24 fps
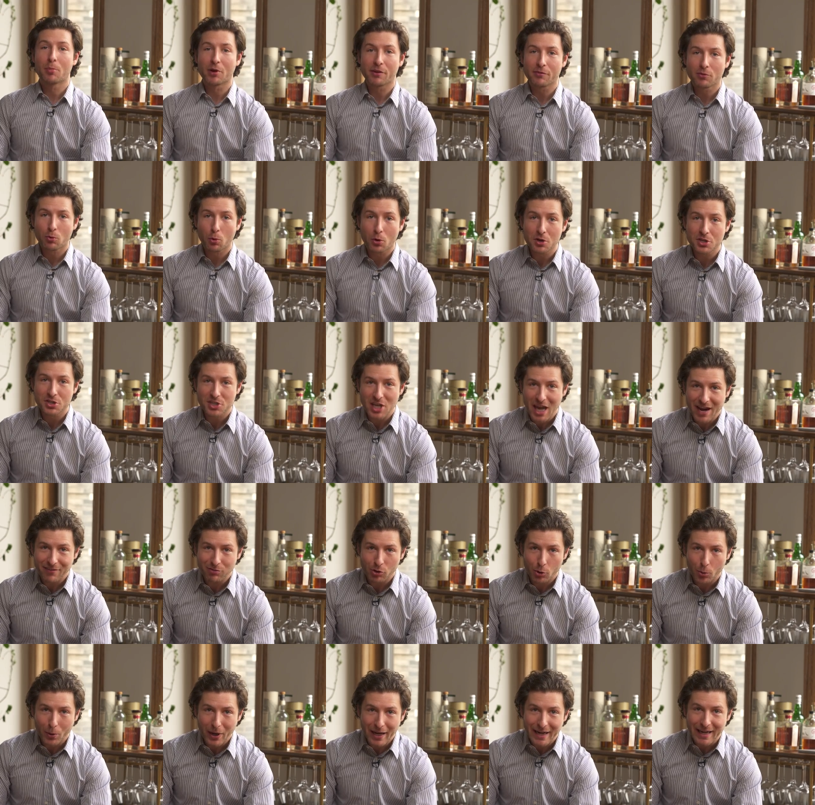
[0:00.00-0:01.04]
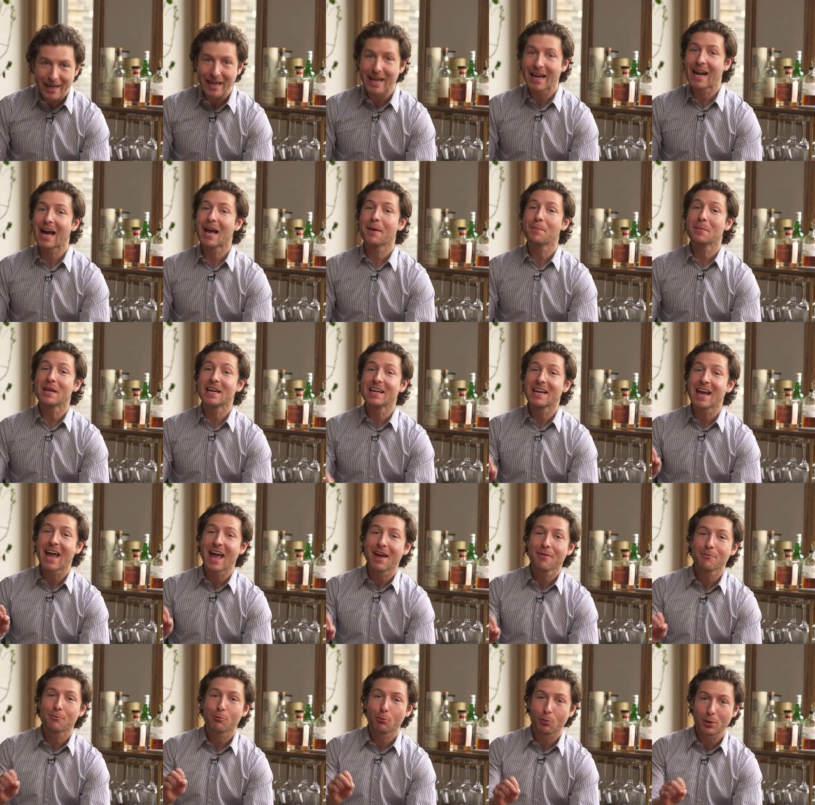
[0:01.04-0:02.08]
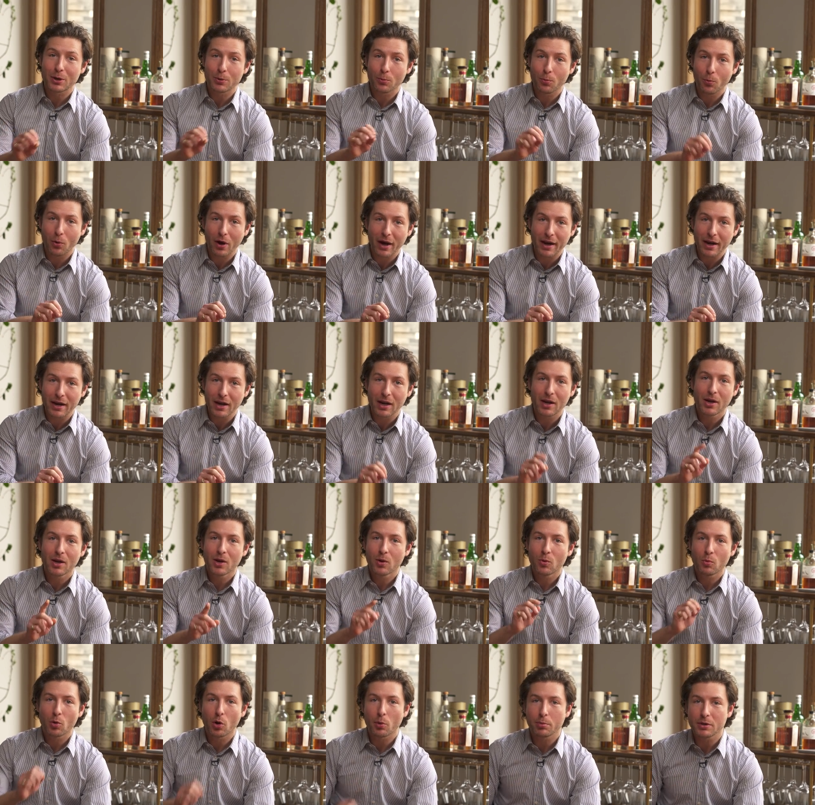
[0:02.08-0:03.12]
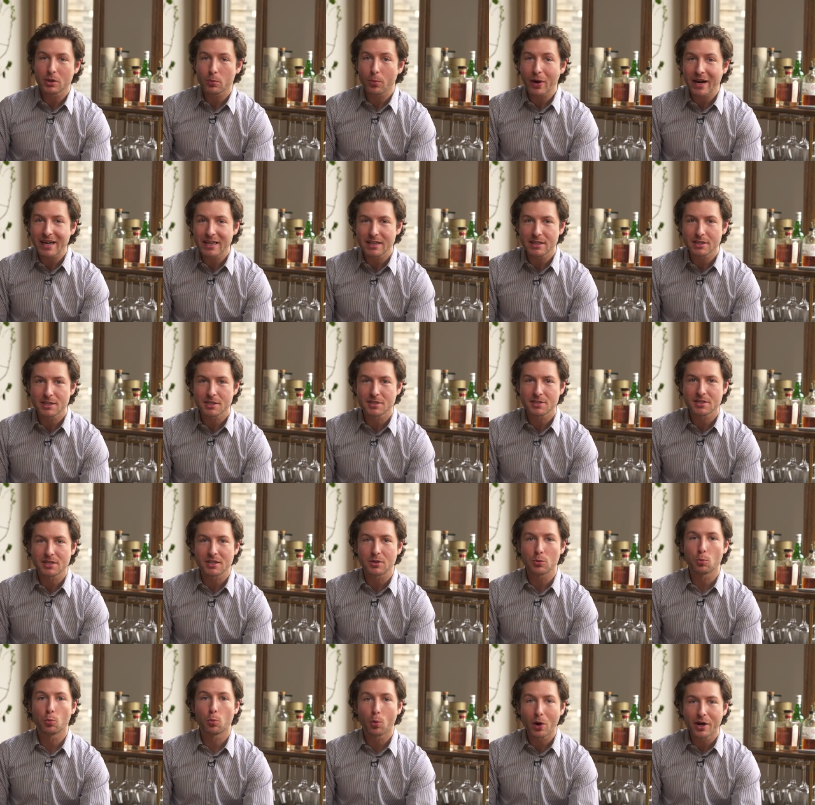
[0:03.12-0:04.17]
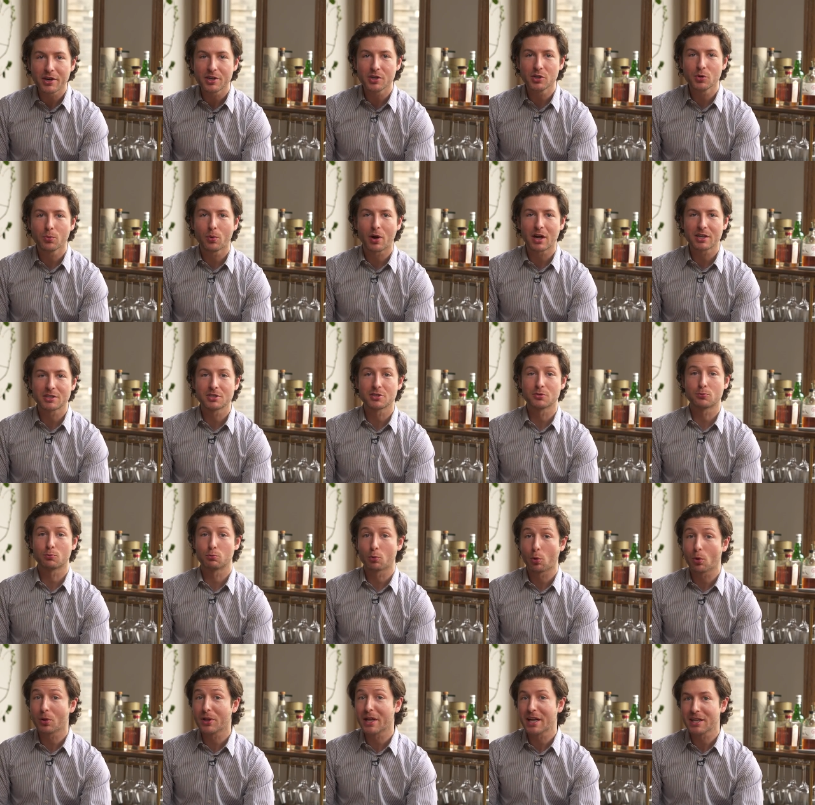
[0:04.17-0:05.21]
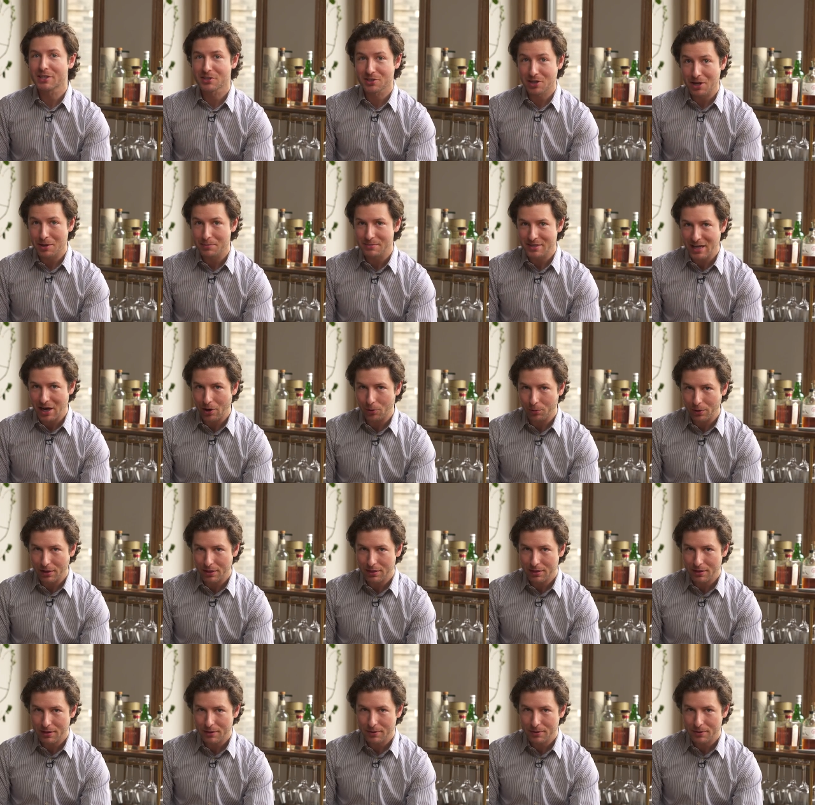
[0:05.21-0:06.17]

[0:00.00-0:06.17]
But of course, everyone, and I mean everyone, will be waiting to see what new watches Rolex comes out with.